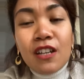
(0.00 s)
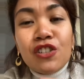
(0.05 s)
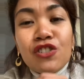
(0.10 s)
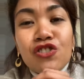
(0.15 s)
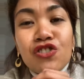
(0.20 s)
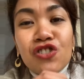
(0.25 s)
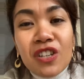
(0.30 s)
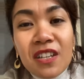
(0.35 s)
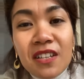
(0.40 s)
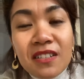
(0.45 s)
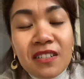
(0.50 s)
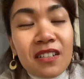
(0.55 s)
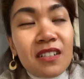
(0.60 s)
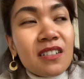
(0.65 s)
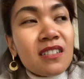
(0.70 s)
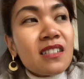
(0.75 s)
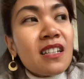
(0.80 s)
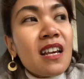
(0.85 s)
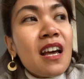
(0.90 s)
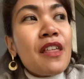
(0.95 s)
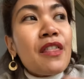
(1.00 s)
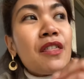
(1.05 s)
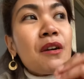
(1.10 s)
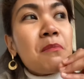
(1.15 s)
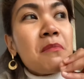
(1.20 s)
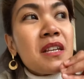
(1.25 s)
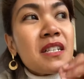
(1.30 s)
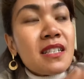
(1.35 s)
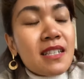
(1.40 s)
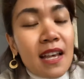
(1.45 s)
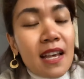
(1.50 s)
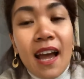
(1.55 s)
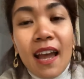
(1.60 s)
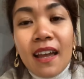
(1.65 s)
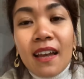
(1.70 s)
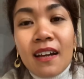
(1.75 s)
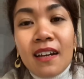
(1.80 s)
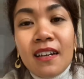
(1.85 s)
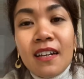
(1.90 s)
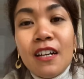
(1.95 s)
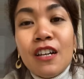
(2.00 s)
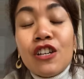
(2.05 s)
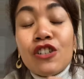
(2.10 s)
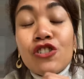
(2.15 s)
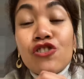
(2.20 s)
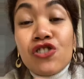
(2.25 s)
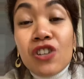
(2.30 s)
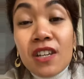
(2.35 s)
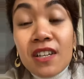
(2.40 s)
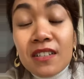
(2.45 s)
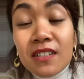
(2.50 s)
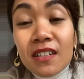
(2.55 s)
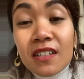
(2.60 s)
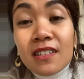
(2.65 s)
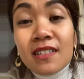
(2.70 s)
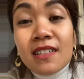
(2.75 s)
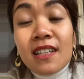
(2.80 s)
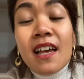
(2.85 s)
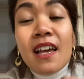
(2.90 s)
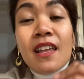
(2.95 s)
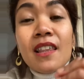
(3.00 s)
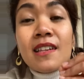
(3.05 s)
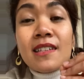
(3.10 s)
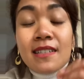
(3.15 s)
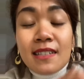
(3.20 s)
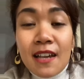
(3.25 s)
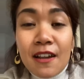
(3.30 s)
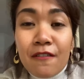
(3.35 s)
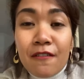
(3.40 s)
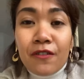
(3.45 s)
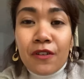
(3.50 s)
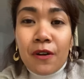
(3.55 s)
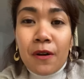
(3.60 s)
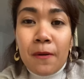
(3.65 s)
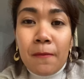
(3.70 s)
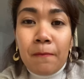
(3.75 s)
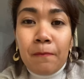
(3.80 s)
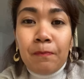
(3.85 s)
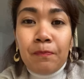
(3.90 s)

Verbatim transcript: jesus the messiah jesus the savior